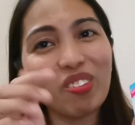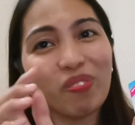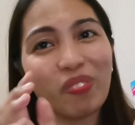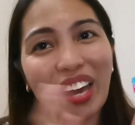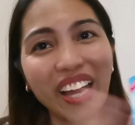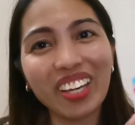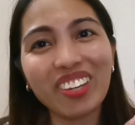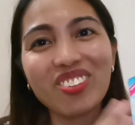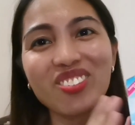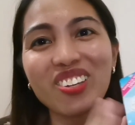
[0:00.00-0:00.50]
up sa
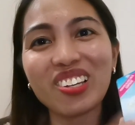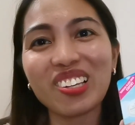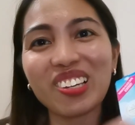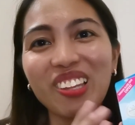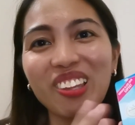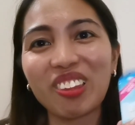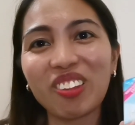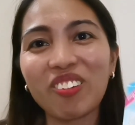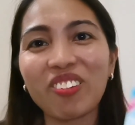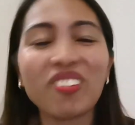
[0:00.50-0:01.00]
packaging
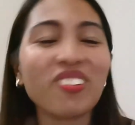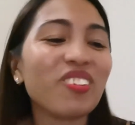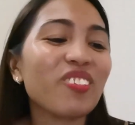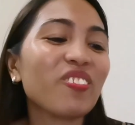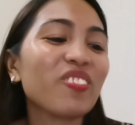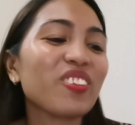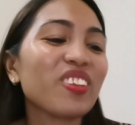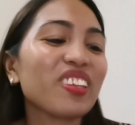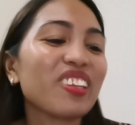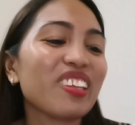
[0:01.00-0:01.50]
na to.
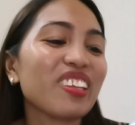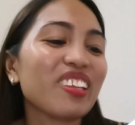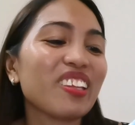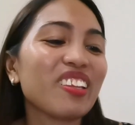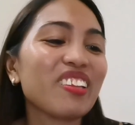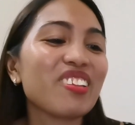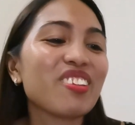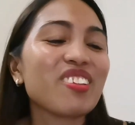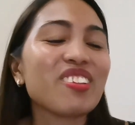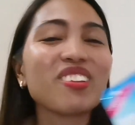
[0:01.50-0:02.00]

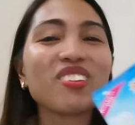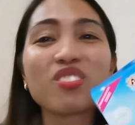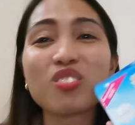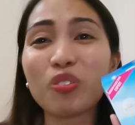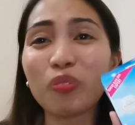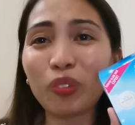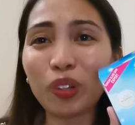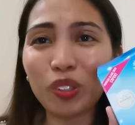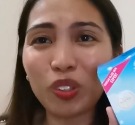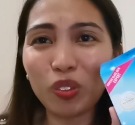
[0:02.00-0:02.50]

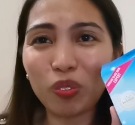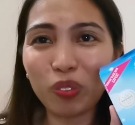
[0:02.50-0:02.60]
Super